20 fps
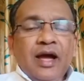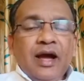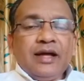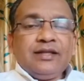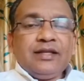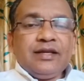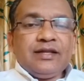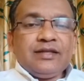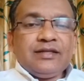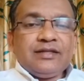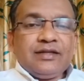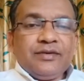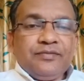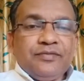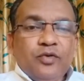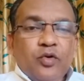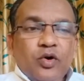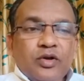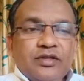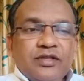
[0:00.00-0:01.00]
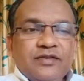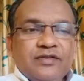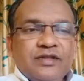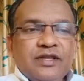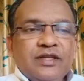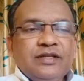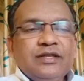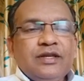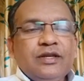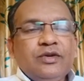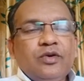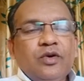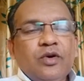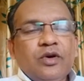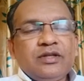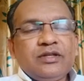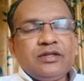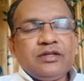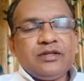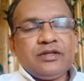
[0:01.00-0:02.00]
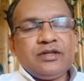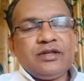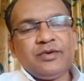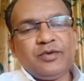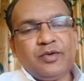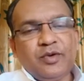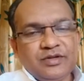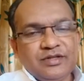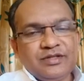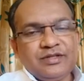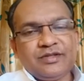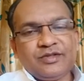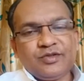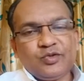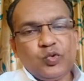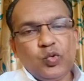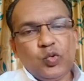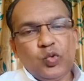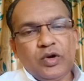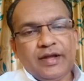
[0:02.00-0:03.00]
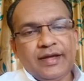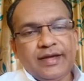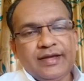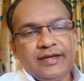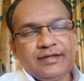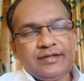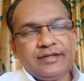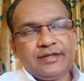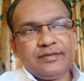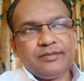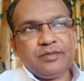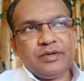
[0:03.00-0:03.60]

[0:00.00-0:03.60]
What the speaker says: And there is the fourth stage, he calls it school age.